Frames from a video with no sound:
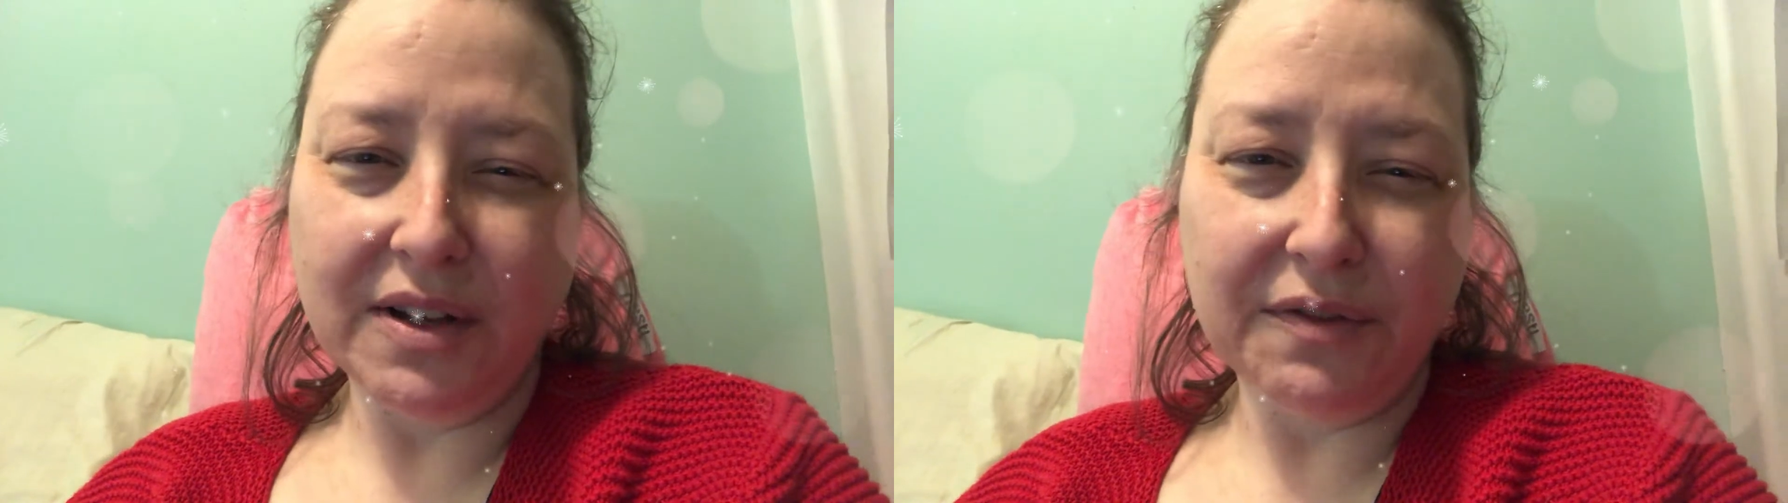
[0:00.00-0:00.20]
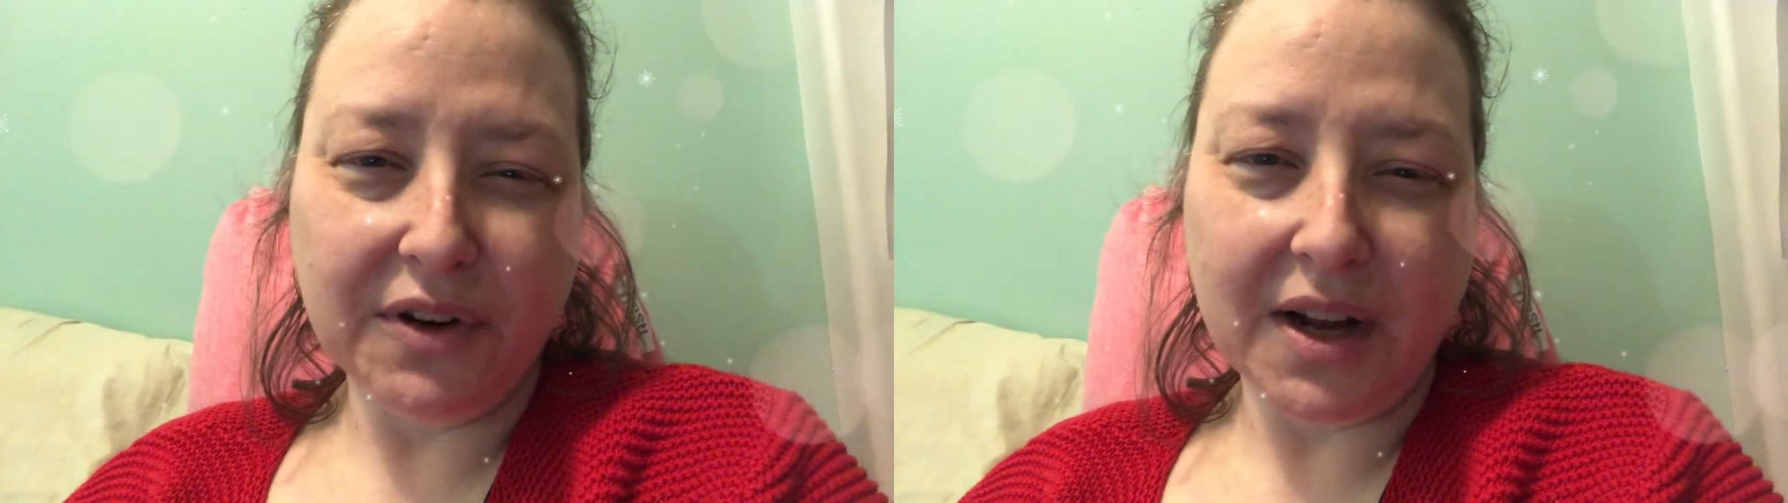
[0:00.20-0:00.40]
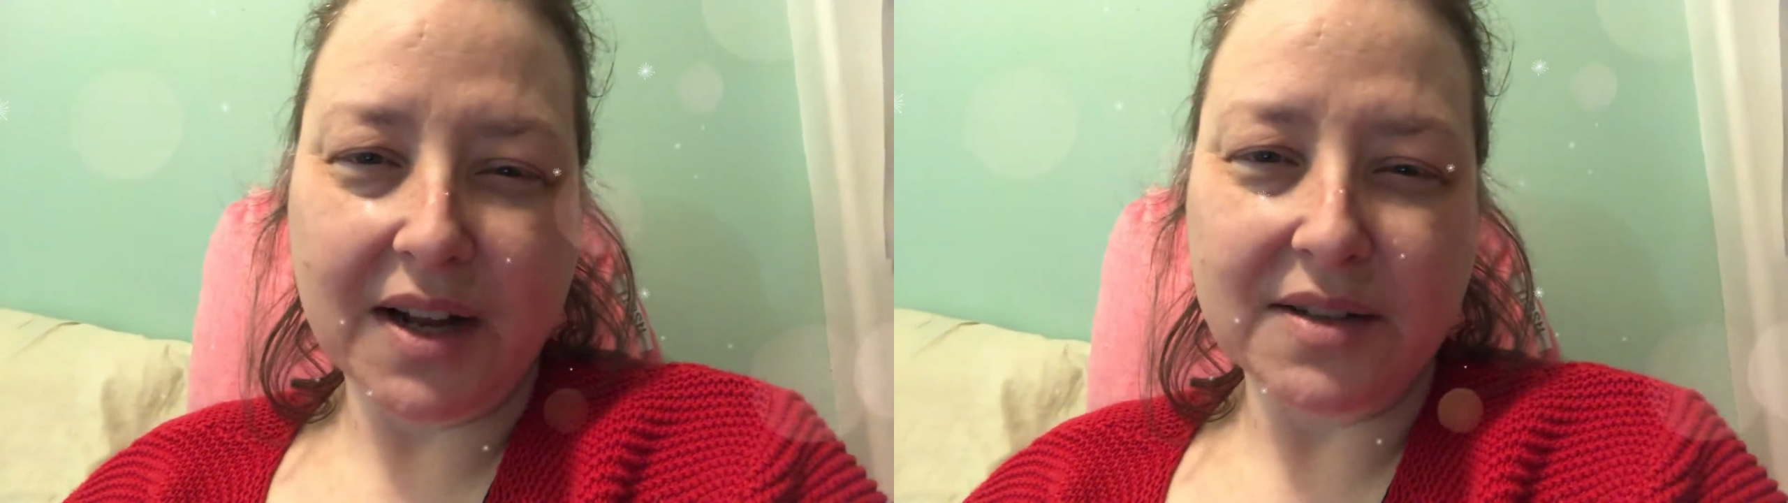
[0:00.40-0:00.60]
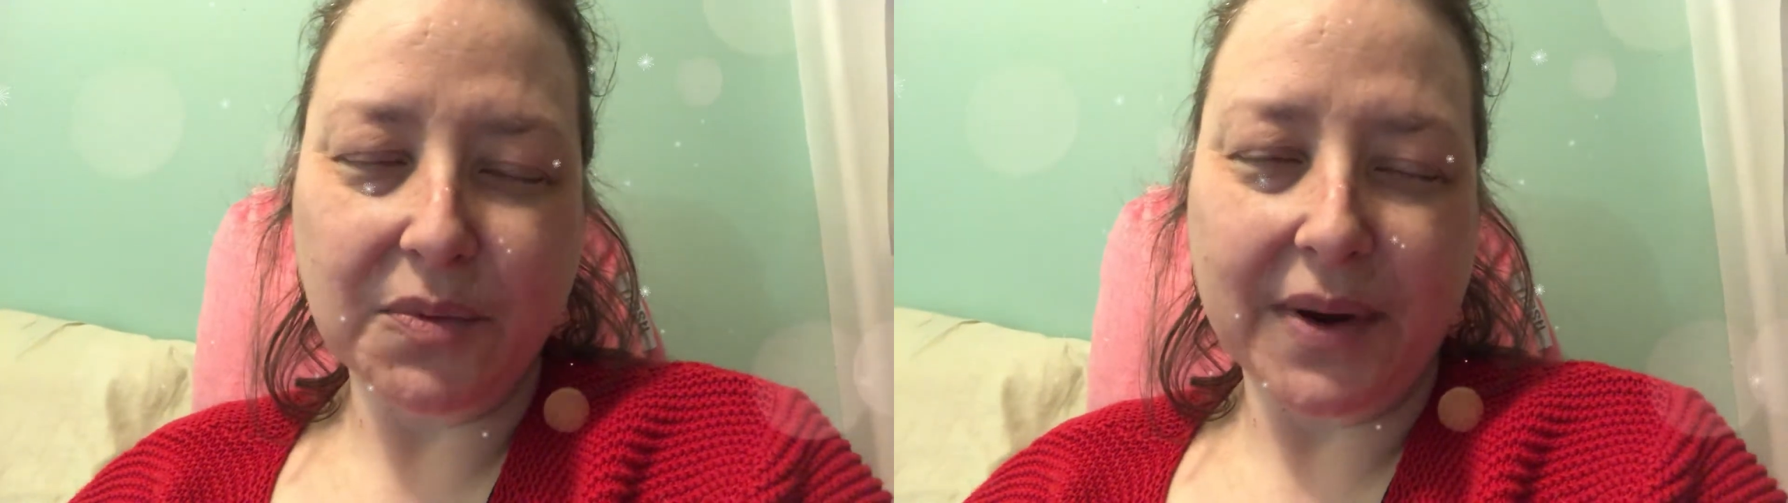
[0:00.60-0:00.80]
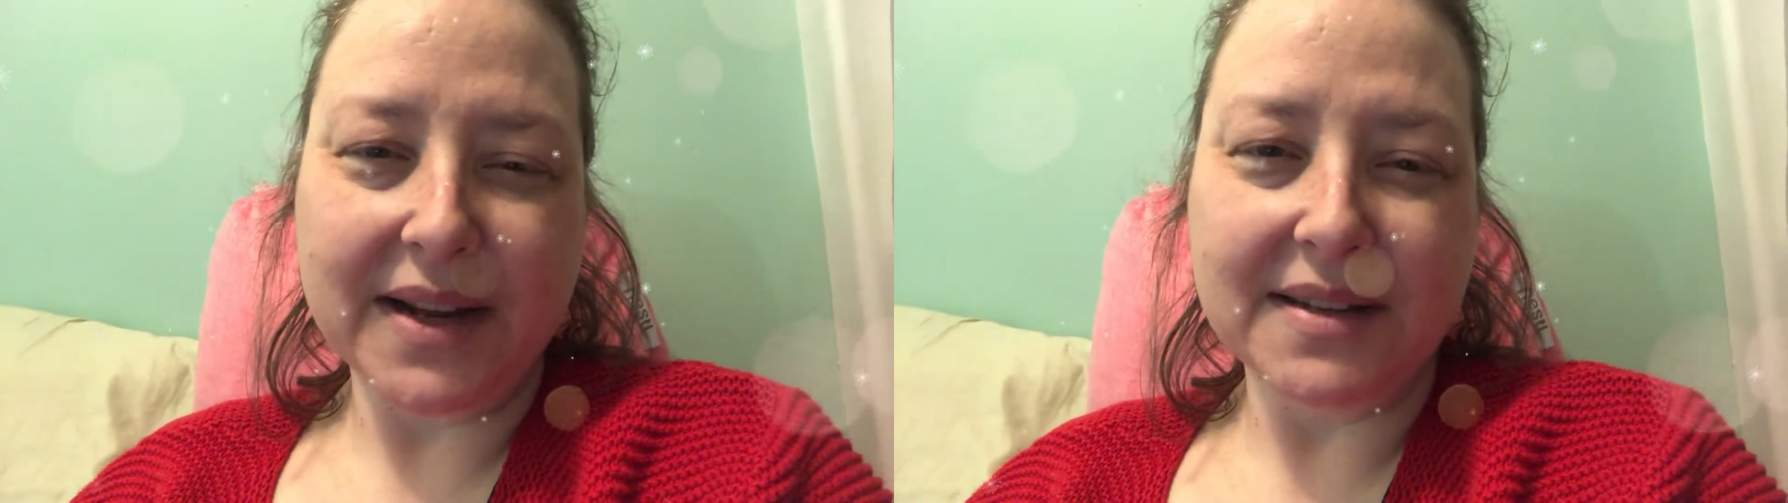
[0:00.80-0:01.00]
different kinds
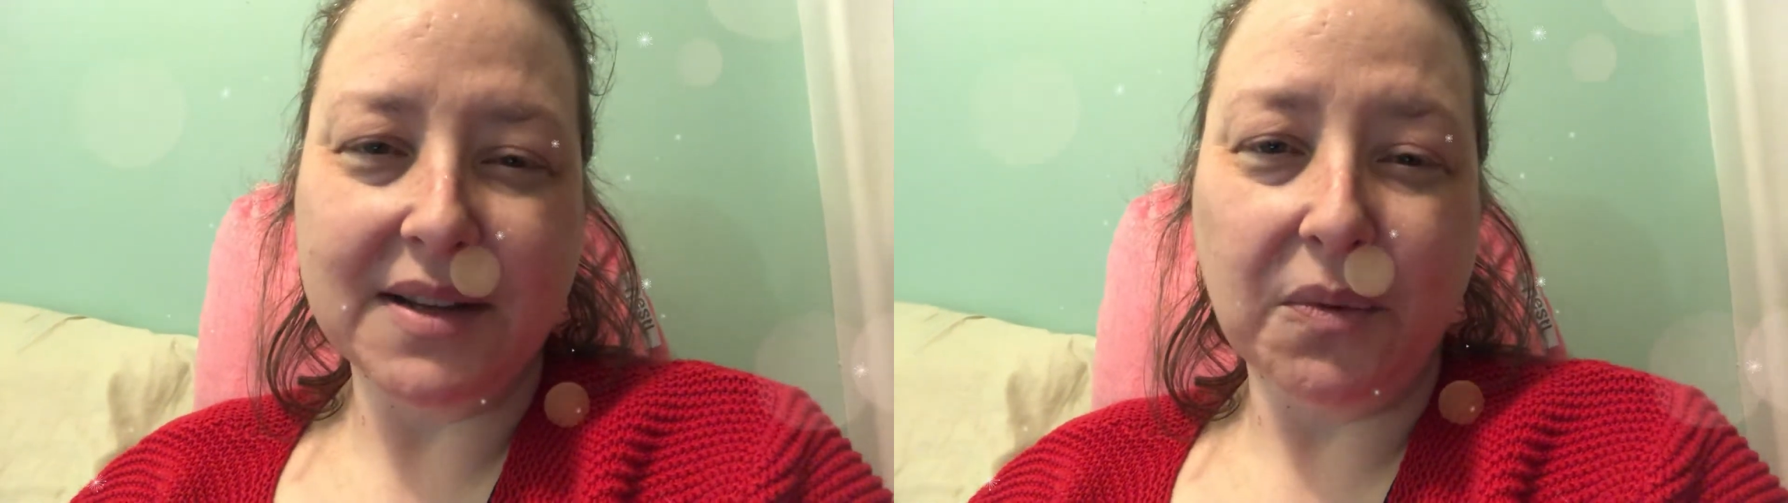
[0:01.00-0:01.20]
of ways.